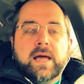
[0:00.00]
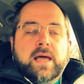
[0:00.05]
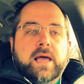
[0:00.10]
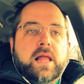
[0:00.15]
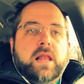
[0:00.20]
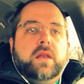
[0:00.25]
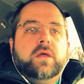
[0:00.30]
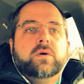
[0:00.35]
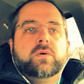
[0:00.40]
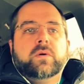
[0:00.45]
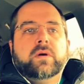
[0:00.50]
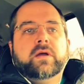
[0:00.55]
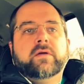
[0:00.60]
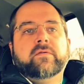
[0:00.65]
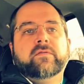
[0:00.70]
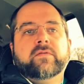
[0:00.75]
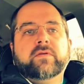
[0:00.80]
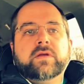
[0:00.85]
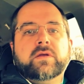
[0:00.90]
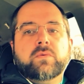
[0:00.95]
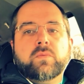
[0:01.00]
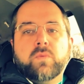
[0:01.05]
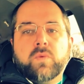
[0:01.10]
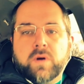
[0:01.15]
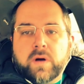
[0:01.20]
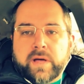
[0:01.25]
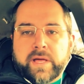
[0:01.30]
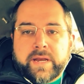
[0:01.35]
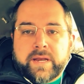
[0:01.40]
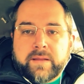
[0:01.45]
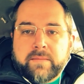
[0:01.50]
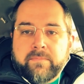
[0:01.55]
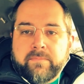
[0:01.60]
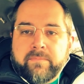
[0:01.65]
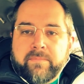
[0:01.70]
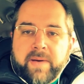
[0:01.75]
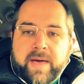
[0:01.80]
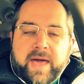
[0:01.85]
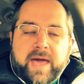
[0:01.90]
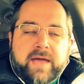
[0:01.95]
Hello, everyone.
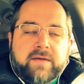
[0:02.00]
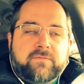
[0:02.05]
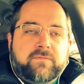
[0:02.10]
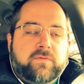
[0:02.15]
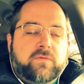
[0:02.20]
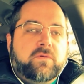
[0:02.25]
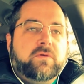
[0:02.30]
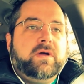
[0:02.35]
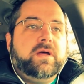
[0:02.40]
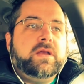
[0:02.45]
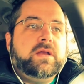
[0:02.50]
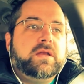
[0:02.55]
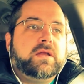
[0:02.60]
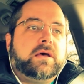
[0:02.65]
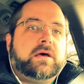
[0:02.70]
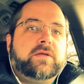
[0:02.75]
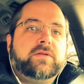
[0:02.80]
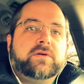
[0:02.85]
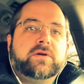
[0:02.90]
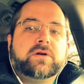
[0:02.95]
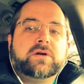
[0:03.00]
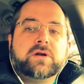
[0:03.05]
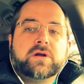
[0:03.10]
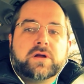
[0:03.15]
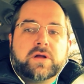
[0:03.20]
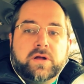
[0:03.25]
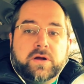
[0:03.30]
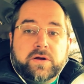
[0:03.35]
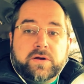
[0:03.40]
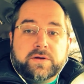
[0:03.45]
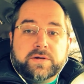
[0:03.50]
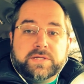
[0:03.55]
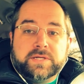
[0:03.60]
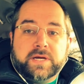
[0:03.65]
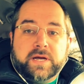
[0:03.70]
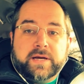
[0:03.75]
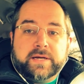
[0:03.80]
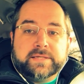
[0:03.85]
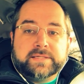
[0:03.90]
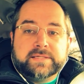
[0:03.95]
Back for another Car
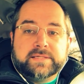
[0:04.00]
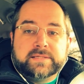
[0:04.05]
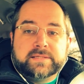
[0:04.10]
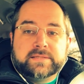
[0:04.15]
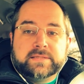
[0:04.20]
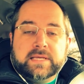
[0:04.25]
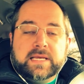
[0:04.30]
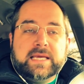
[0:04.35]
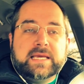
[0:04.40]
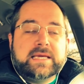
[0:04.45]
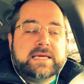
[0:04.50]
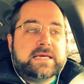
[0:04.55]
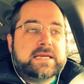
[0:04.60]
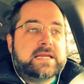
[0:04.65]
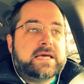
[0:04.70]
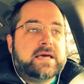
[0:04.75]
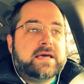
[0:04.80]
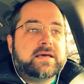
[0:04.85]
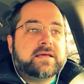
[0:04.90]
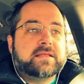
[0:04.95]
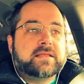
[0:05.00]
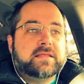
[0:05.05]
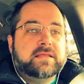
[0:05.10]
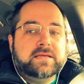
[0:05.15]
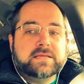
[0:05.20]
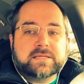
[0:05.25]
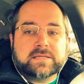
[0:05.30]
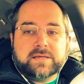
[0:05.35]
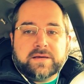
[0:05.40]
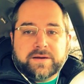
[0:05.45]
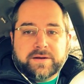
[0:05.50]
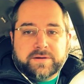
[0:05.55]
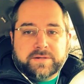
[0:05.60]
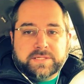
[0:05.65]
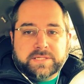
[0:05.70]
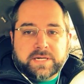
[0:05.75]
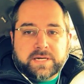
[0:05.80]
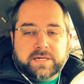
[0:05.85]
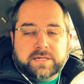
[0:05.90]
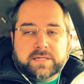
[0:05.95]
Talks. In this Car
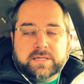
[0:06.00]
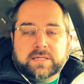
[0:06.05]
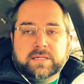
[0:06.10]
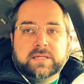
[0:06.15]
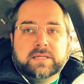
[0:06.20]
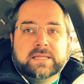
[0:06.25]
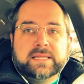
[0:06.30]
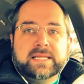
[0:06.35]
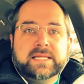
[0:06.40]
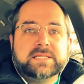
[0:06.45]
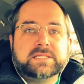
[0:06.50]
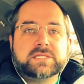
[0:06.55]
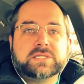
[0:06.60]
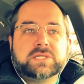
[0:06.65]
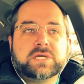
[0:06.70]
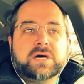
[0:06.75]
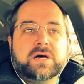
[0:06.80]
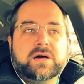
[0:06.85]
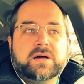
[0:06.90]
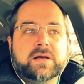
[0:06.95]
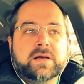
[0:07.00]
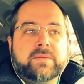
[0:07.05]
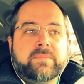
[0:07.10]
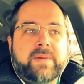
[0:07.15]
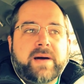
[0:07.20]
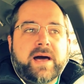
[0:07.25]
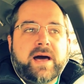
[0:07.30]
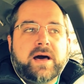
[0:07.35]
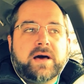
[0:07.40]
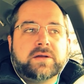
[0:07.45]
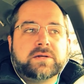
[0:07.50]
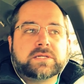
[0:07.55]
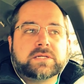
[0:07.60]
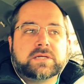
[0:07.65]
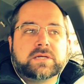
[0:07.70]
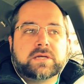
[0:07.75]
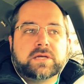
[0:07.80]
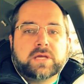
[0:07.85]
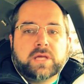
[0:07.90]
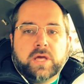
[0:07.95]
Talk, let's talk about
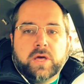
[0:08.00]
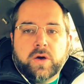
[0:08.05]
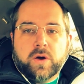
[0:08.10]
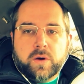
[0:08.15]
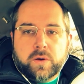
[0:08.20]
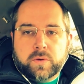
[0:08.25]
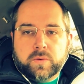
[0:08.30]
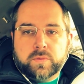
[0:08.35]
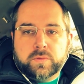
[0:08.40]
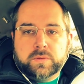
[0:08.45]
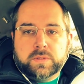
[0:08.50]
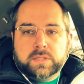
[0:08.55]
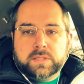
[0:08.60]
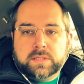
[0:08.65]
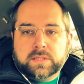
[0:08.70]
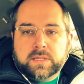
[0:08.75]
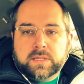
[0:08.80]
code.